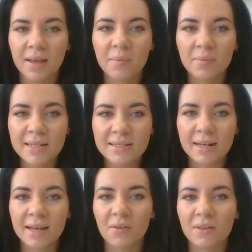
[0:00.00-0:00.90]
Please
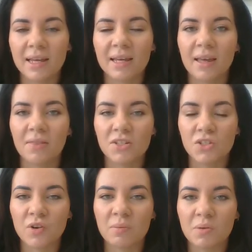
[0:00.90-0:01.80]
click on the link in the
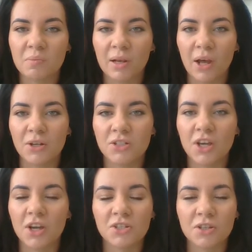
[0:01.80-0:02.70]
description below to
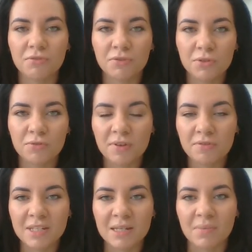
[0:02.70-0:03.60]
go to the full
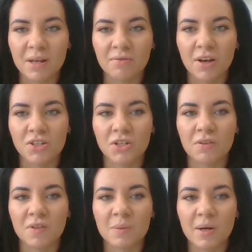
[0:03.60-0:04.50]
15-minute version
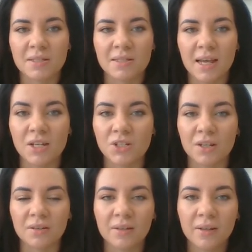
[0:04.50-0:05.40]
of this
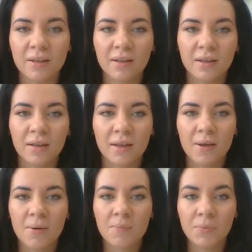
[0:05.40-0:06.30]
presentation.
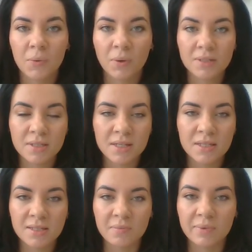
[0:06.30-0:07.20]
Once this
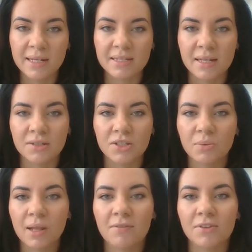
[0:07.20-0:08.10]
is completed, you
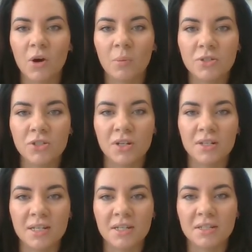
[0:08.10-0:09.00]
will have the
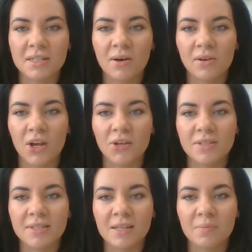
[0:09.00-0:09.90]
opportunity to download
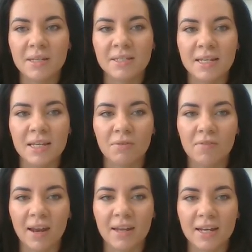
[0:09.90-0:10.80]
CPD
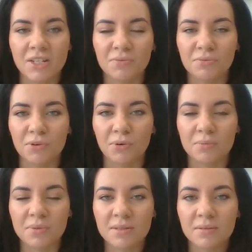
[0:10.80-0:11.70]
revalidation
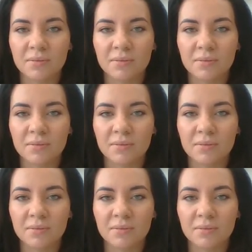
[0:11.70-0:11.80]
forms.